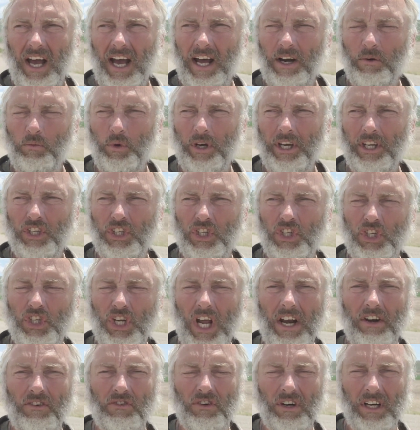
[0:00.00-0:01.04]
and we're
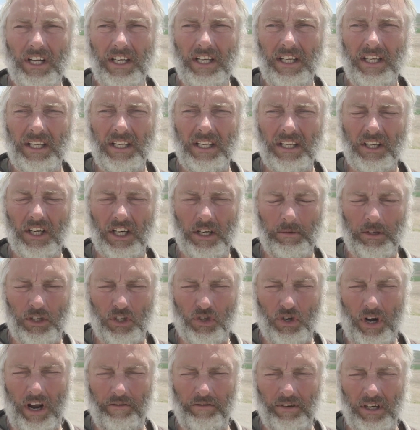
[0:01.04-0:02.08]
generally going to be
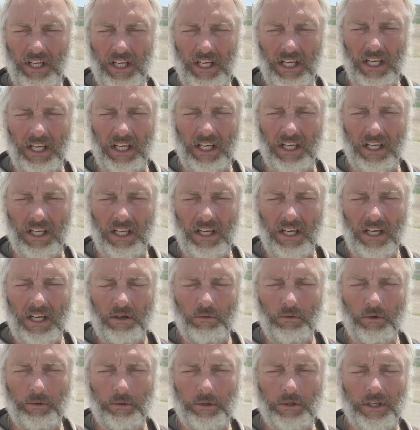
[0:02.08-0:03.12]
traveling,
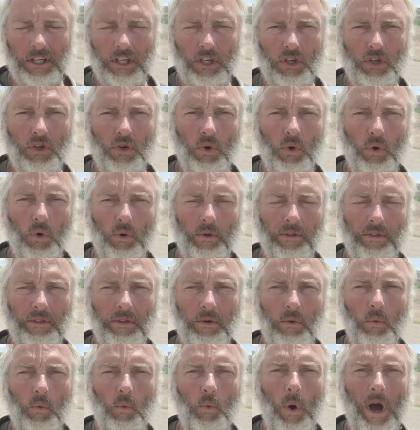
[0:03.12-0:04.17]
what are we doing,
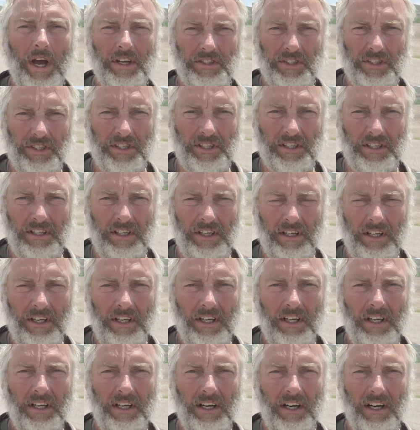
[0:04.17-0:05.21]
northwest
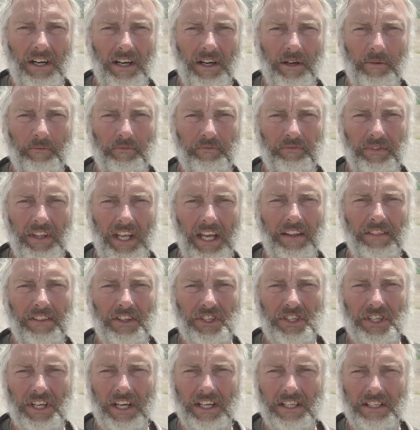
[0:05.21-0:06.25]
in
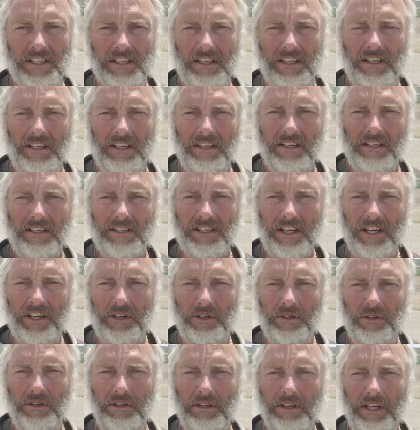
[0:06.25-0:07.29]
the state.
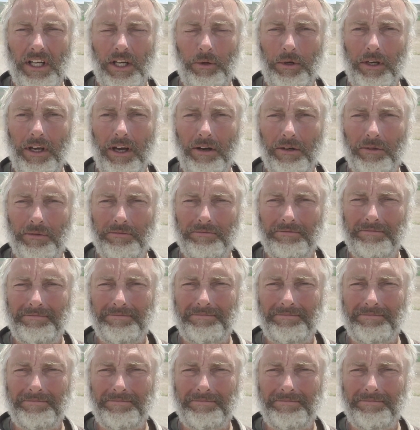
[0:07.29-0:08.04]
So here we go.